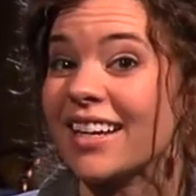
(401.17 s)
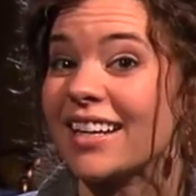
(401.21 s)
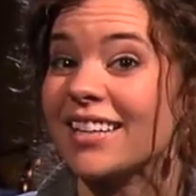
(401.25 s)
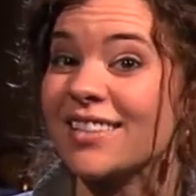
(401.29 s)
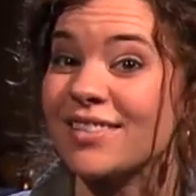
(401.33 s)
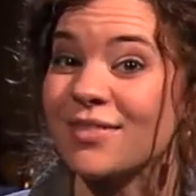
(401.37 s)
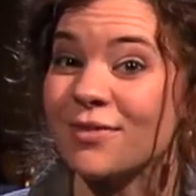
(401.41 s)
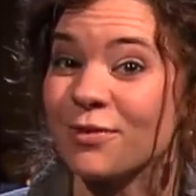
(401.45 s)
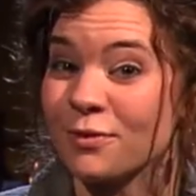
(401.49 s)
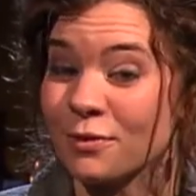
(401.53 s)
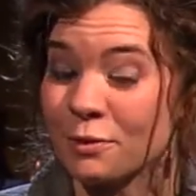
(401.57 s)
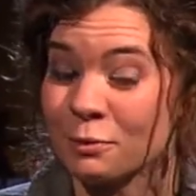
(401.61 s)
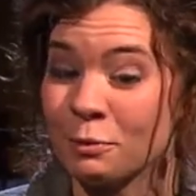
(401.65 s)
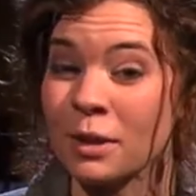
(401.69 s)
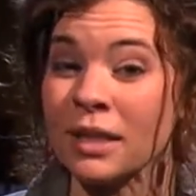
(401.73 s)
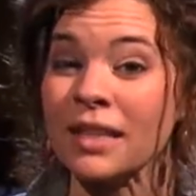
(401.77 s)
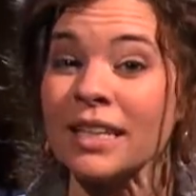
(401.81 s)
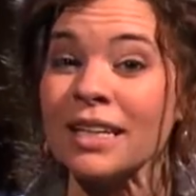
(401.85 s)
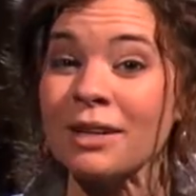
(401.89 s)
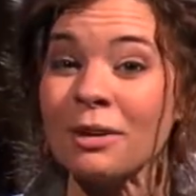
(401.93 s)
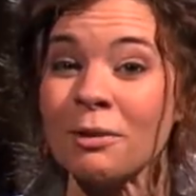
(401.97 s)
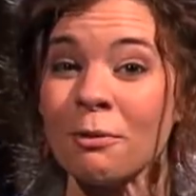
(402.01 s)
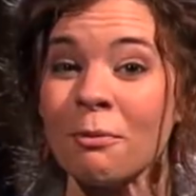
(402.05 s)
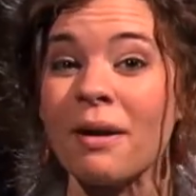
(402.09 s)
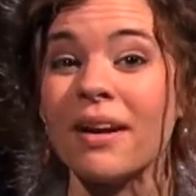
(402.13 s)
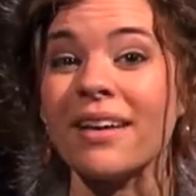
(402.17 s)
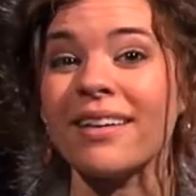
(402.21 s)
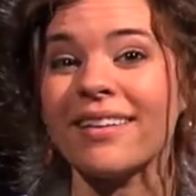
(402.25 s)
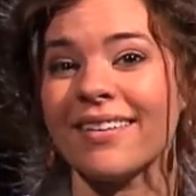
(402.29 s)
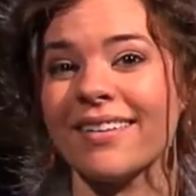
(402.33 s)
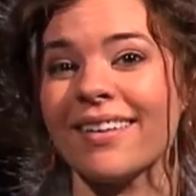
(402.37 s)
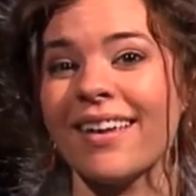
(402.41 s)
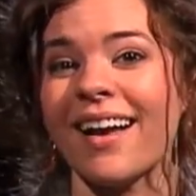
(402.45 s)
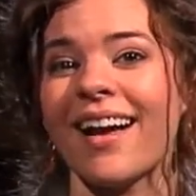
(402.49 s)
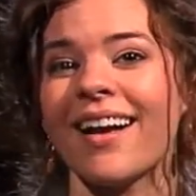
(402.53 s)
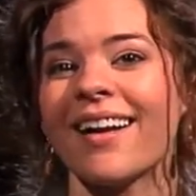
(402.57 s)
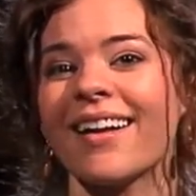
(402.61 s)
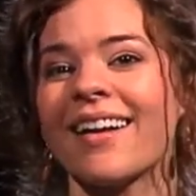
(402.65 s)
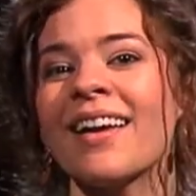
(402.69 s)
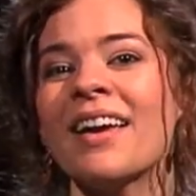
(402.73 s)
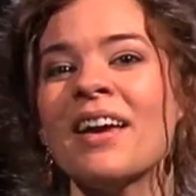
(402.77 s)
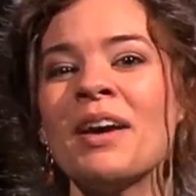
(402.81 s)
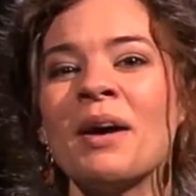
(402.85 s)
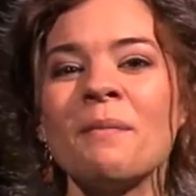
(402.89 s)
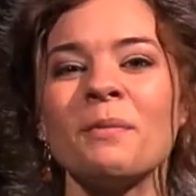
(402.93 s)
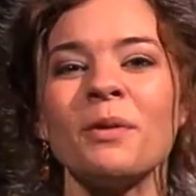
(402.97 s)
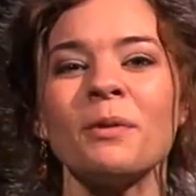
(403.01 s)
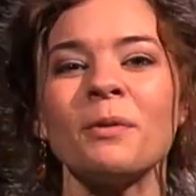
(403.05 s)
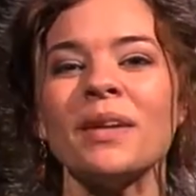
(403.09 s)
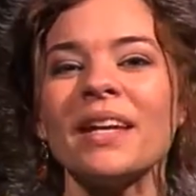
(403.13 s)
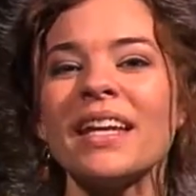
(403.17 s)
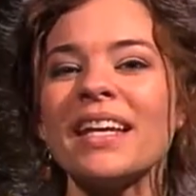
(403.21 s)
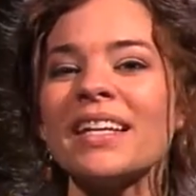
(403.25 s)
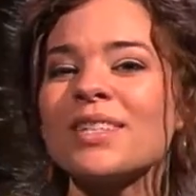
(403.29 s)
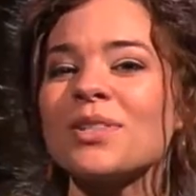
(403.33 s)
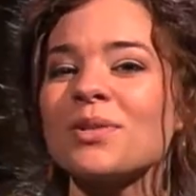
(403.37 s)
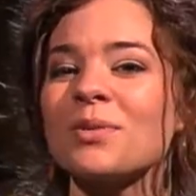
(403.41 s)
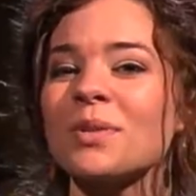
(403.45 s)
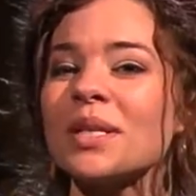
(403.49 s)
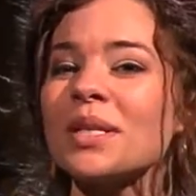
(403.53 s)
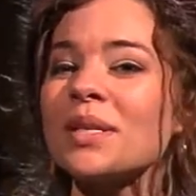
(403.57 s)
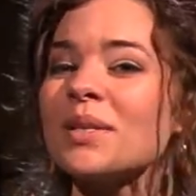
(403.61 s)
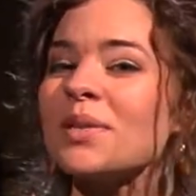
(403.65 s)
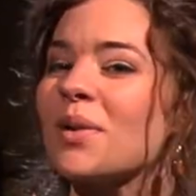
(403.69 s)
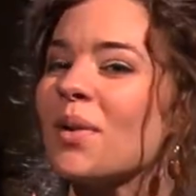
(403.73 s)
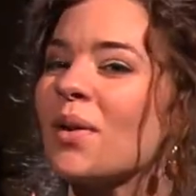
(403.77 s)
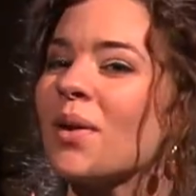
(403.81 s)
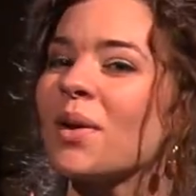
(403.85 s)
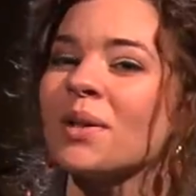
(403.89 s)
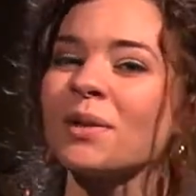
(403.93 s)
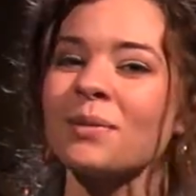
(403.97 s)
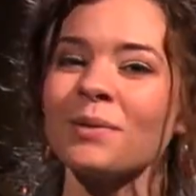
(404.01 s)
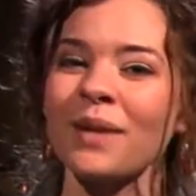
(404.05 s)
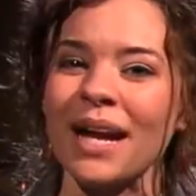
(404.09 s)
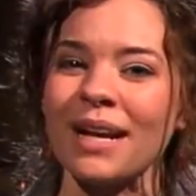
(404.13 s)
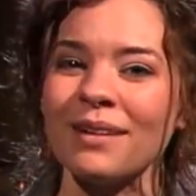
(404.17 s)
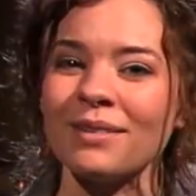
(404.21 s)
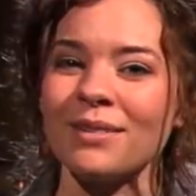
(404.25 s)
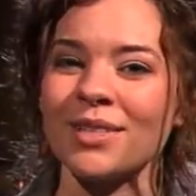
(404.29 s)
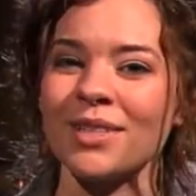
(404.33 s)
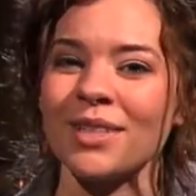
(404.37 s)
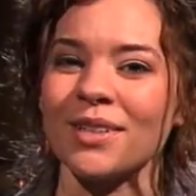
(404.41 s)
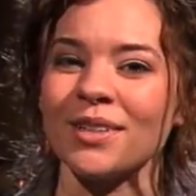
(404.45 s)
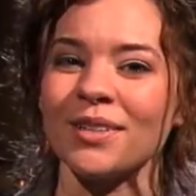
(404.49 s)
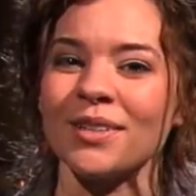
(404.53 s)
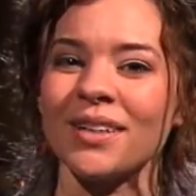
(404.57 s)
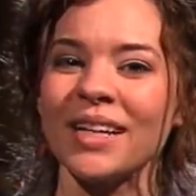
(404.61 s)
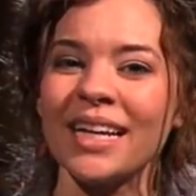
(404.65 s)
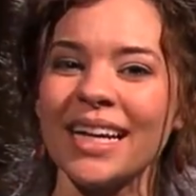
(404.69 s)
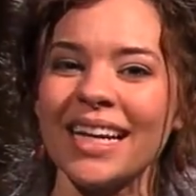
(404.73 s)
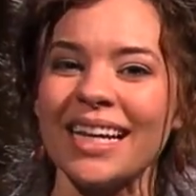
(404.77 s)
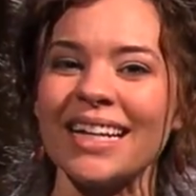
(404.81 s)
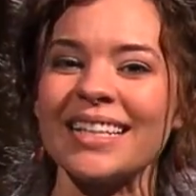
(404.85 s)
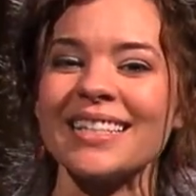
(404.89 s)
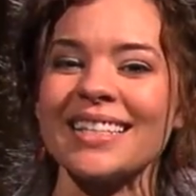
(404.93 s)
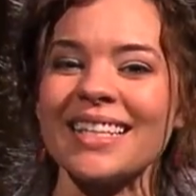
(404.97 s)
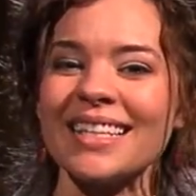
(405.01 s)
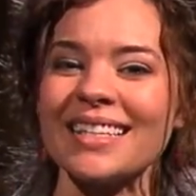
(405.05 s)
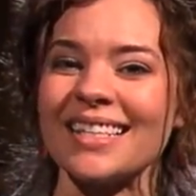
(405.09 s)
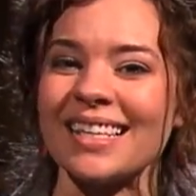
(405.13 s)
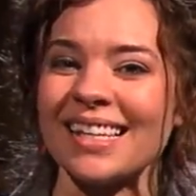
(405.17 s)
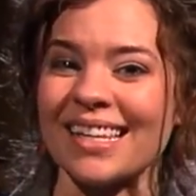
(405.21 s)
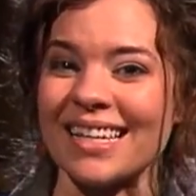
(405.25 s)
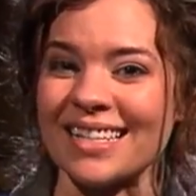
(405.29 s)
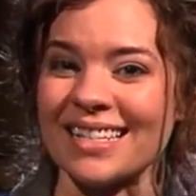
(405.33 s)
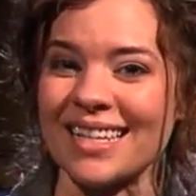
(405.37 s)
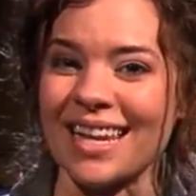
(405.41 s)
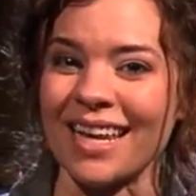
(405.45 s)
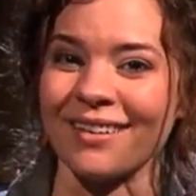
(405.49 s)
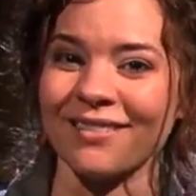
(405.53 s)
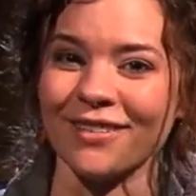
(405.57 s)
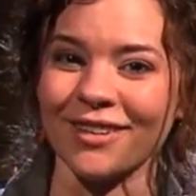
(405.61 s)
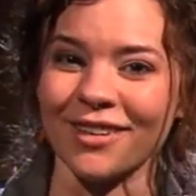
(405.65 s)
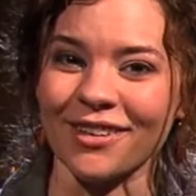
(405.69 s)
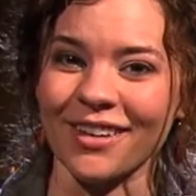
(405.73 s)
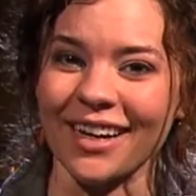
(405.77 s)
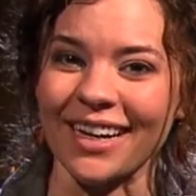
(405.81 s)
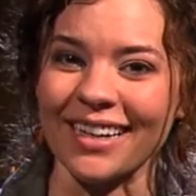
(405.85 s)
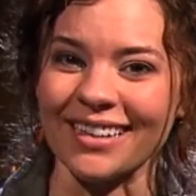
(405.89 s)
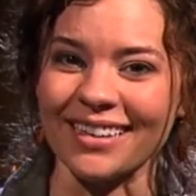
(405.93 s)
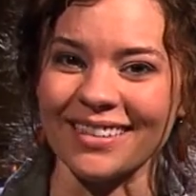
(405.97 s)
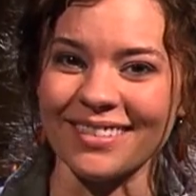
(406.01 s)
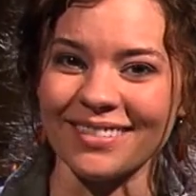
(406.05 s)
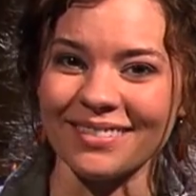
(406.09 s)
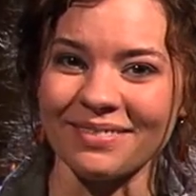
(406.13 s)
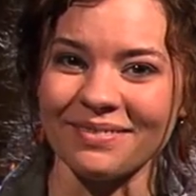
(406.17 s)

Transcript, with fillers: It's really quite young, but when history is all around you, it's easy to take for granted.